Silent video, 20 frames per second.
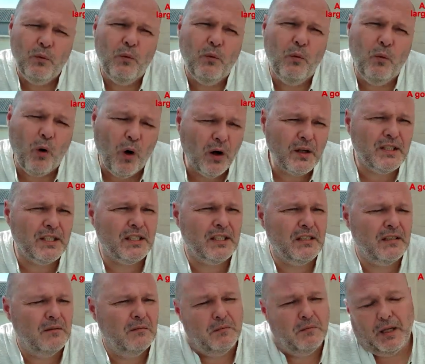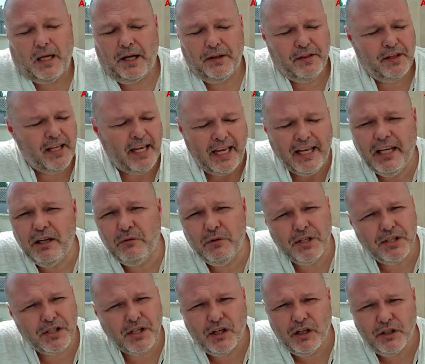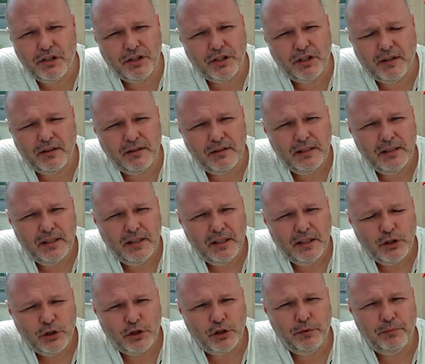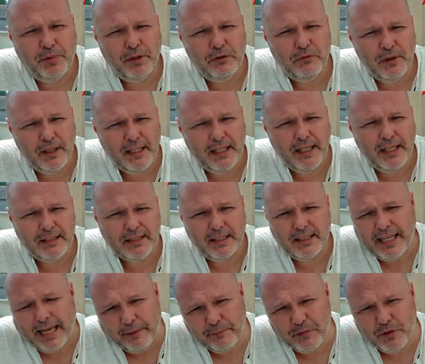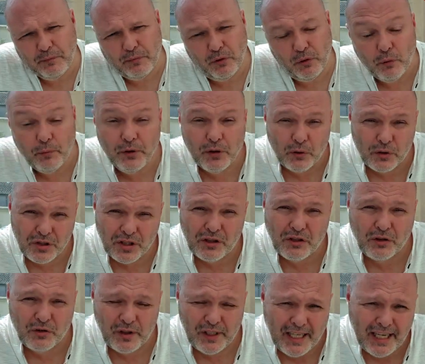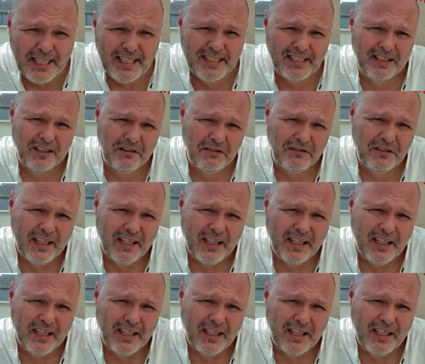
What I think any researcher should be really is adaptable, but also creative.